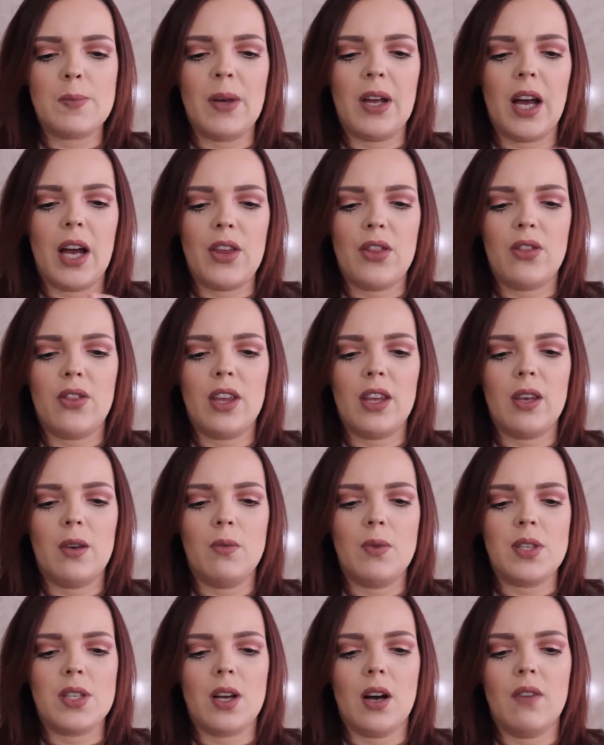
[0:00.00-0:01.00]
but I think
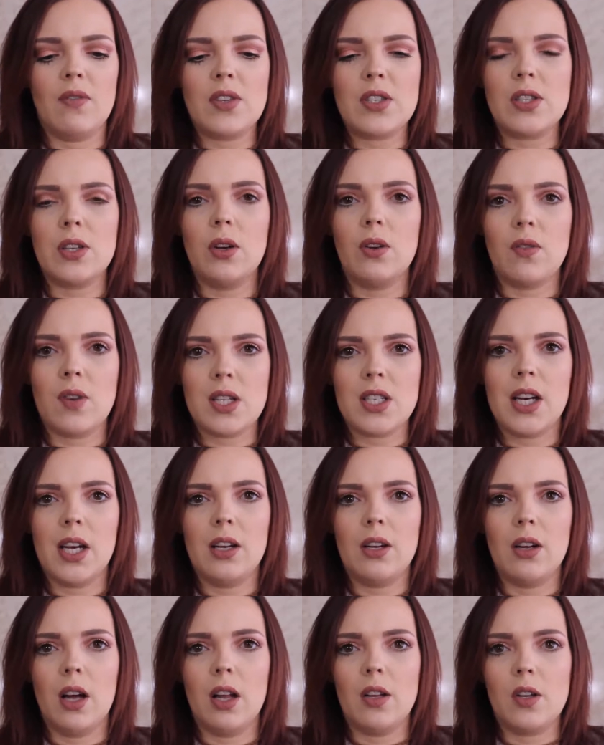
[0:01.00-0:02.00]
it was obviously over
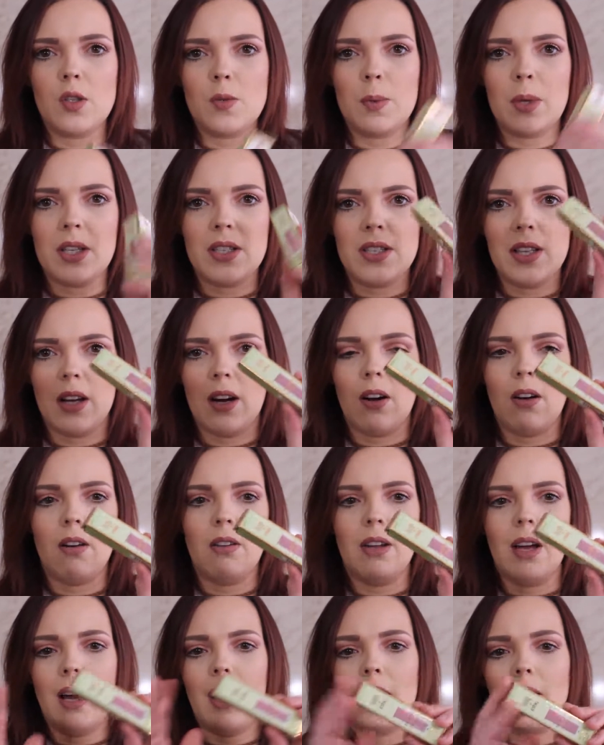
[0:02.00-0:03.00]
$10 because they are
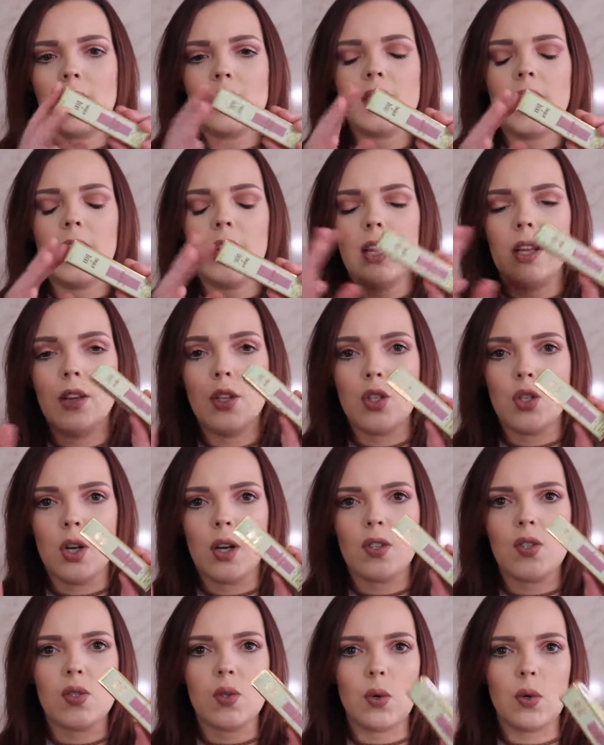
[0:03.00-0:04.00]
on the higher side in the
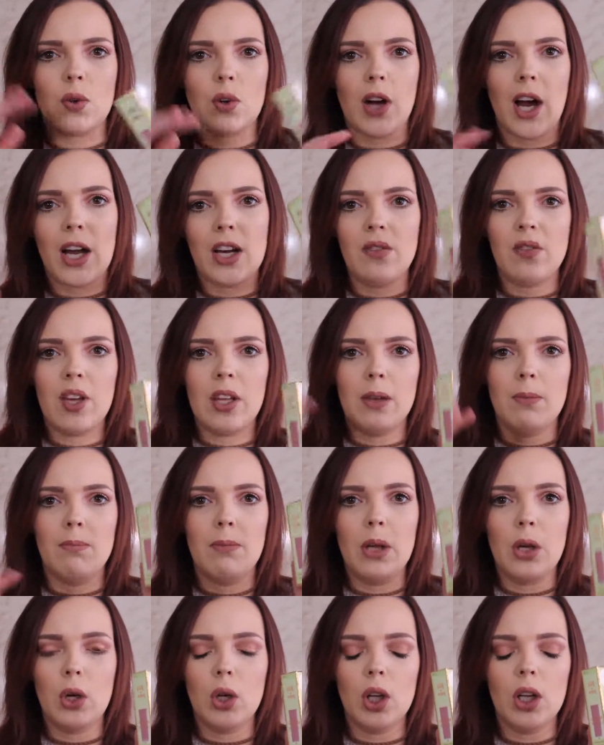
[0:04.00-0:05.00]
drugstore. They're kind of in the
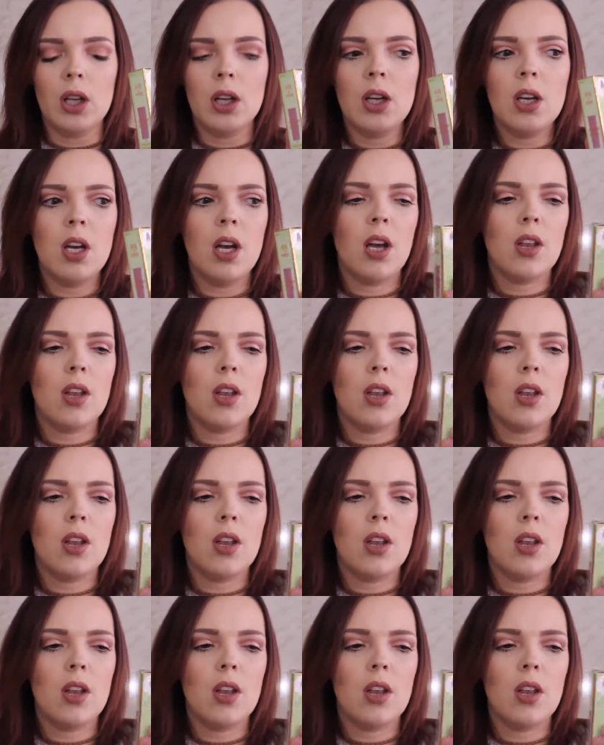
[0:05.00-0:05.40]
middle.